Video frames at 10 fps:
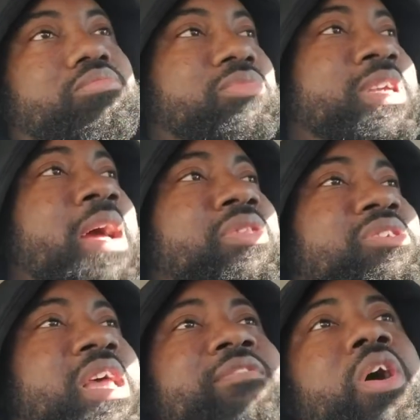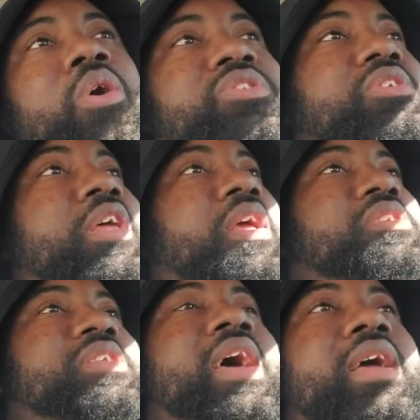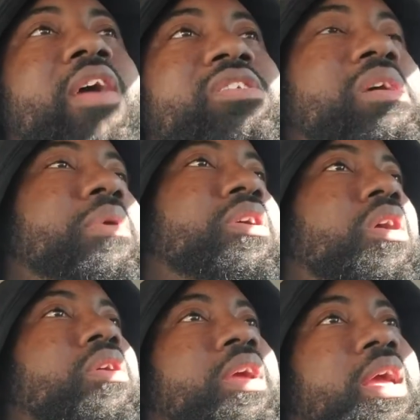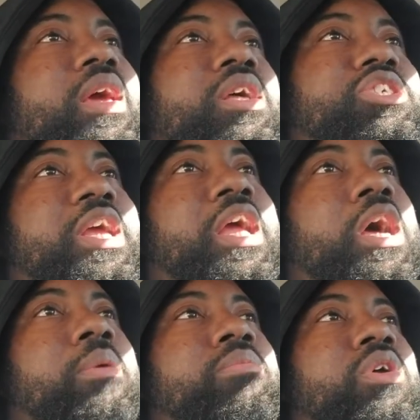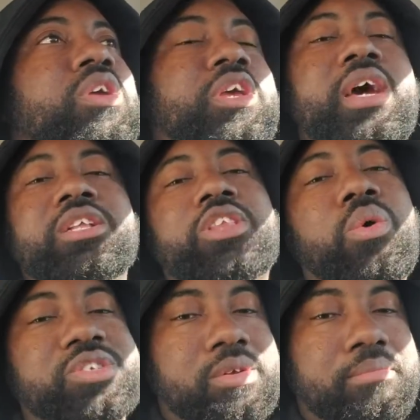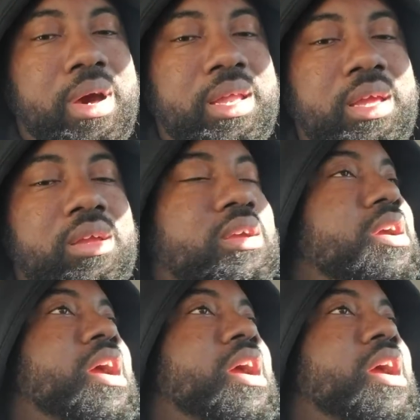Captain Save-A-Hoes are niggas that every time a girl get in a jam, you got to throw her some money.